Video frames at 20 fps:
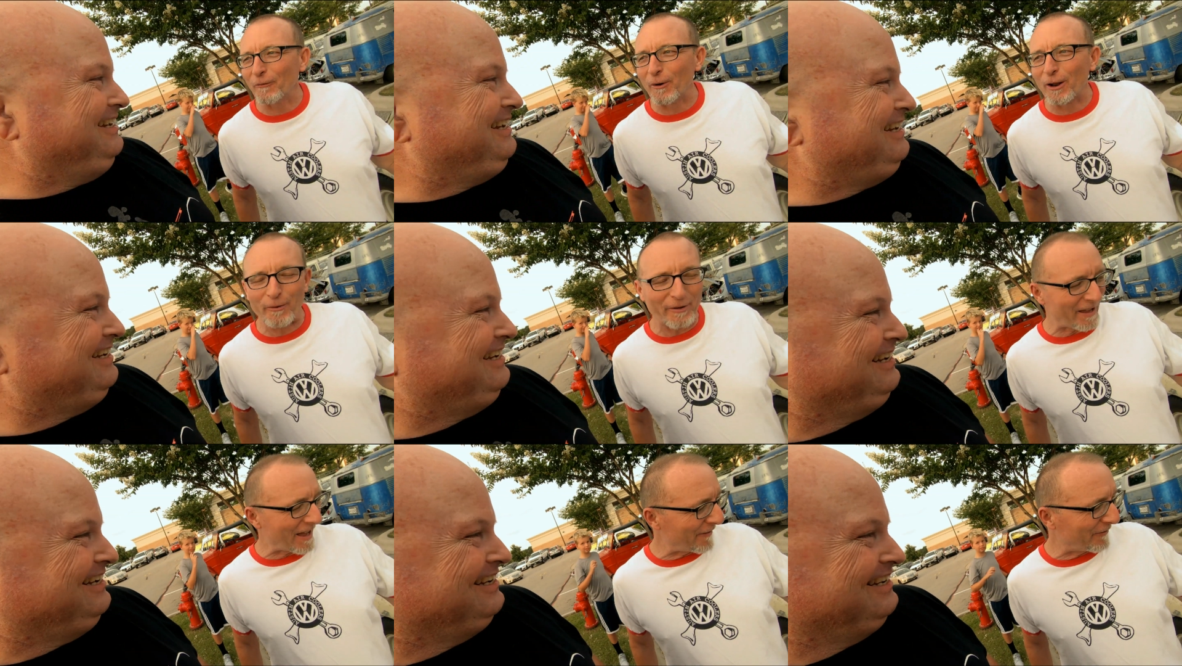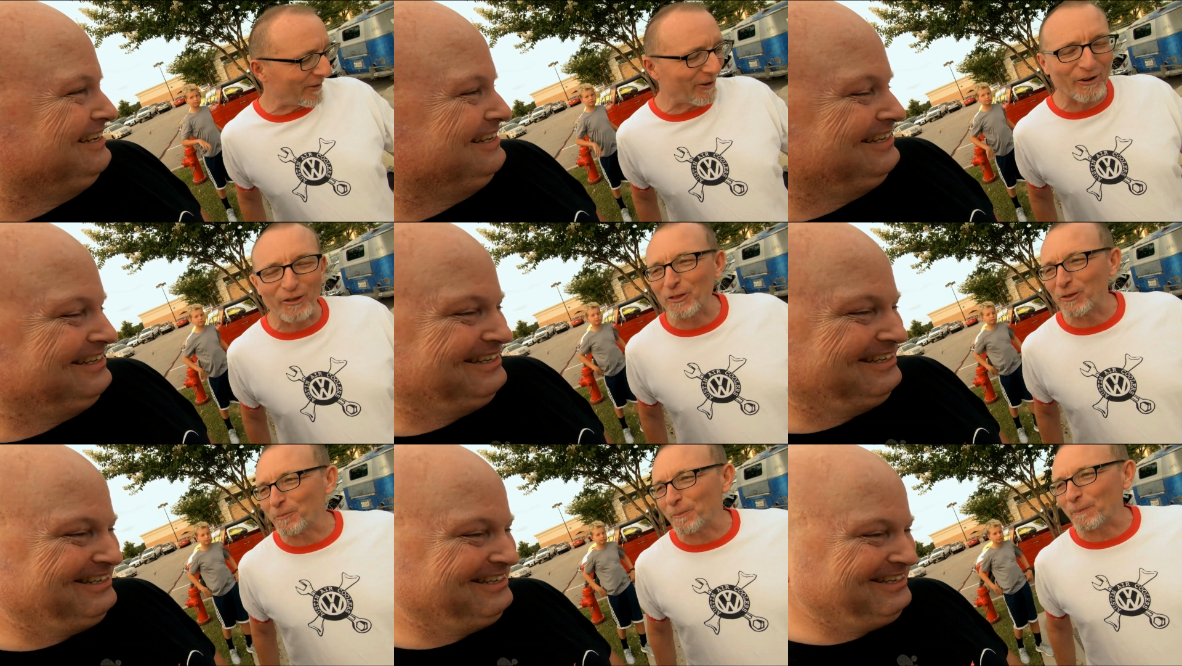Speaker 1: what do we have here
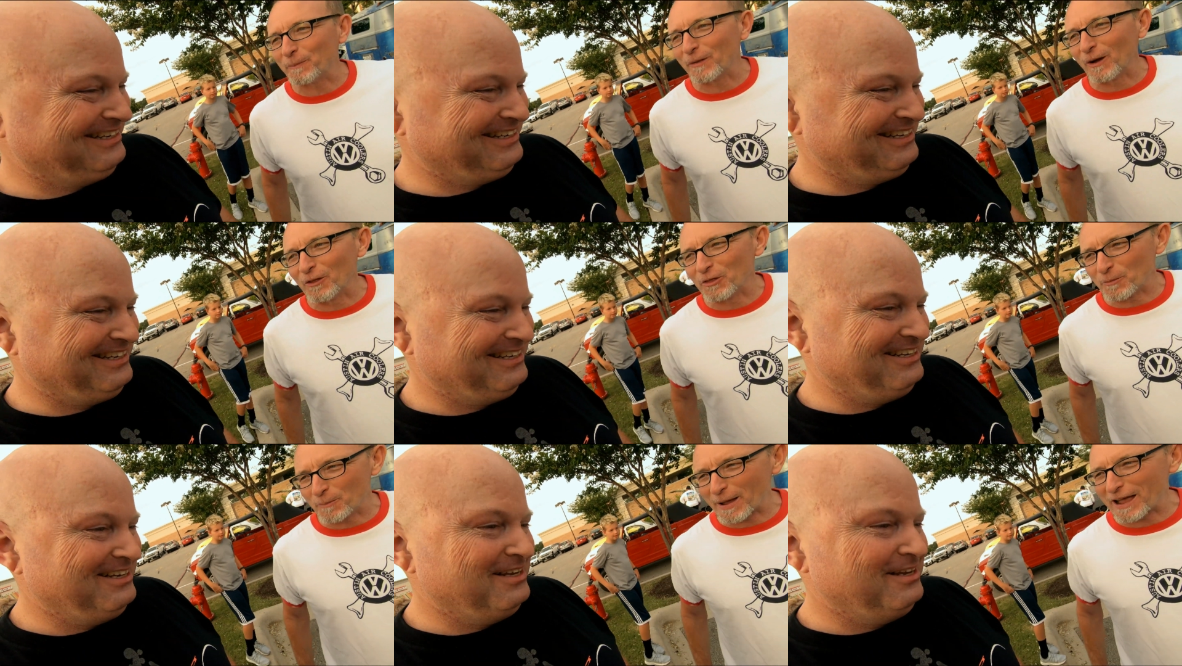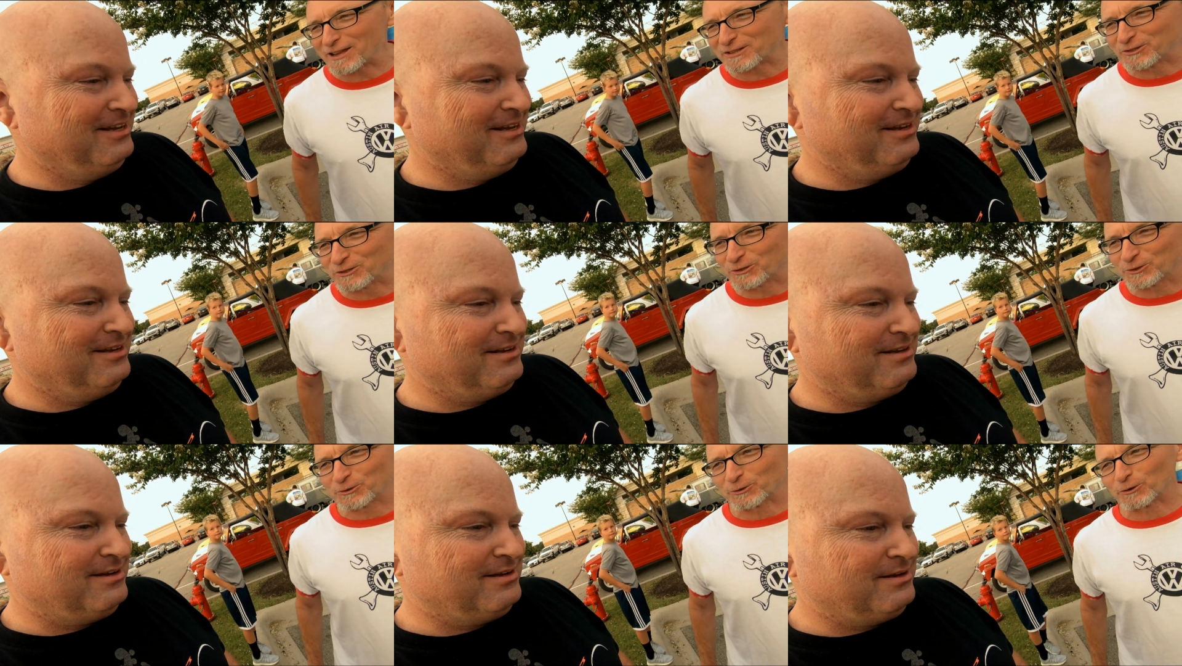on the on the
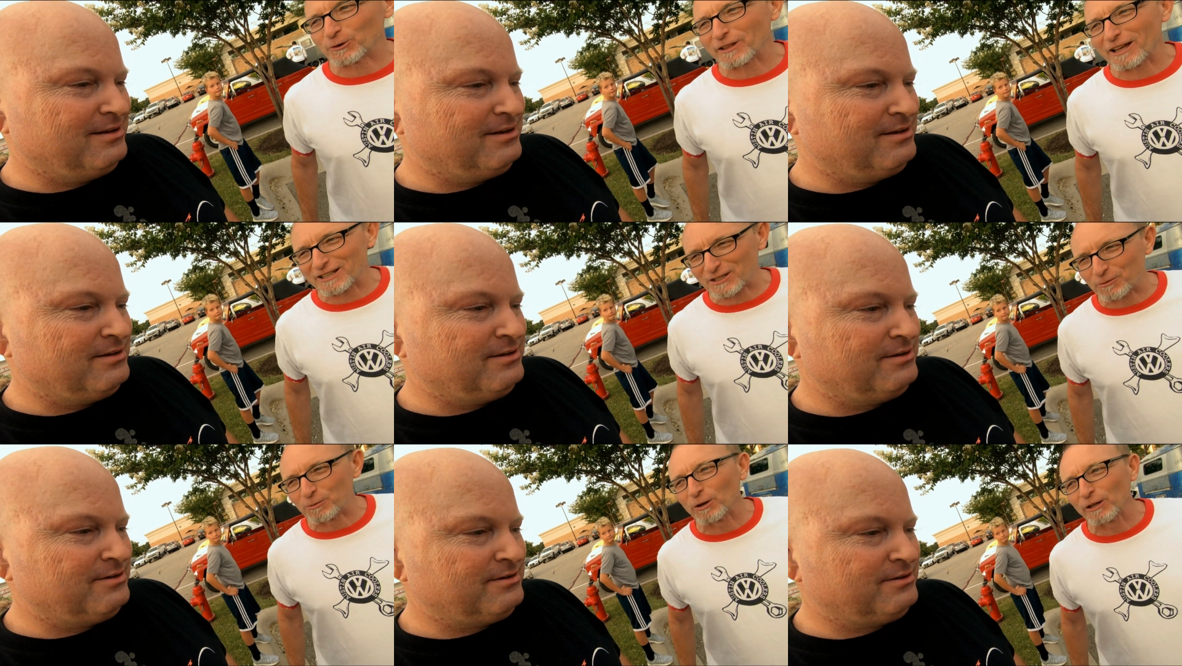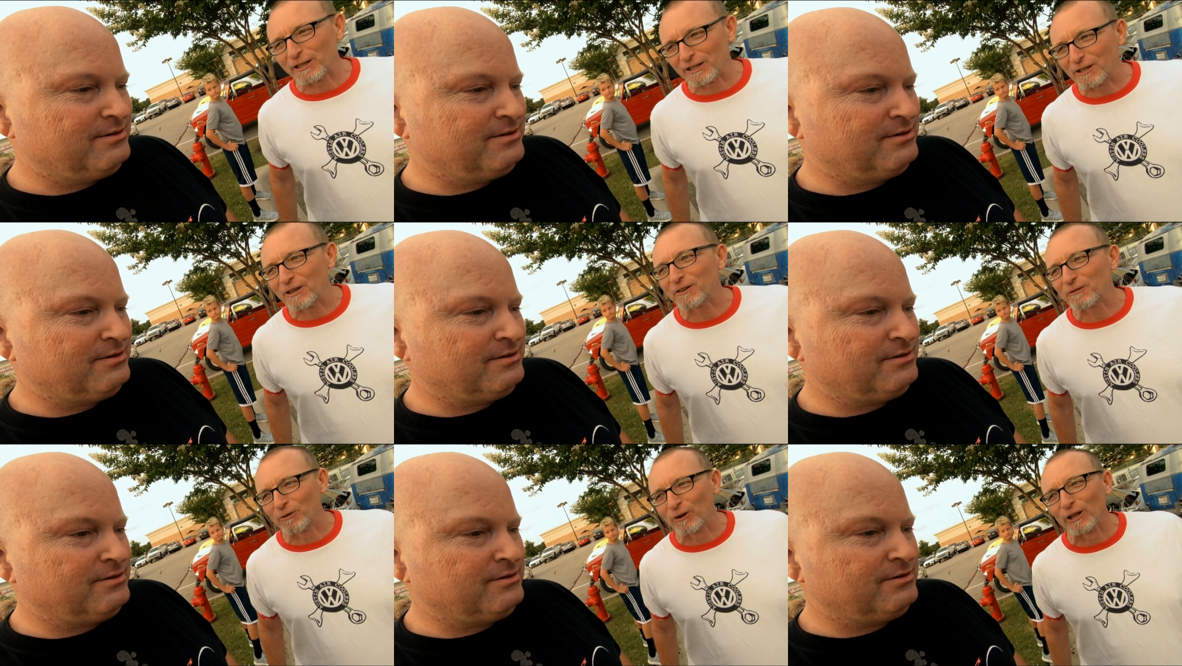passenger door? That's really
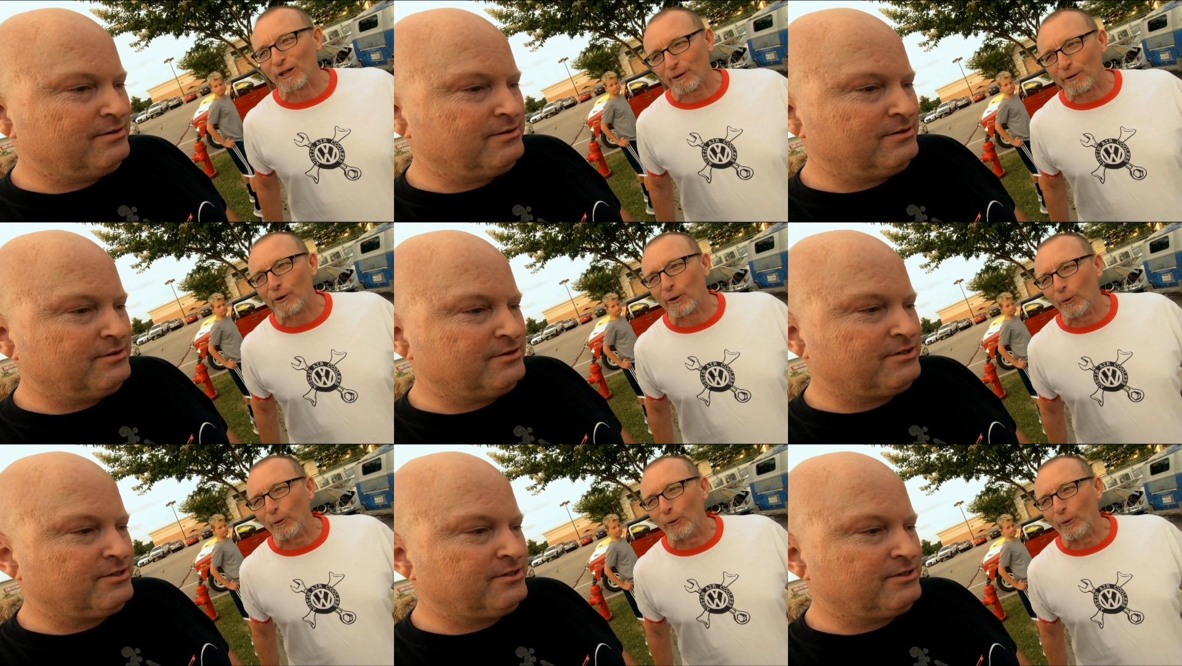really cool.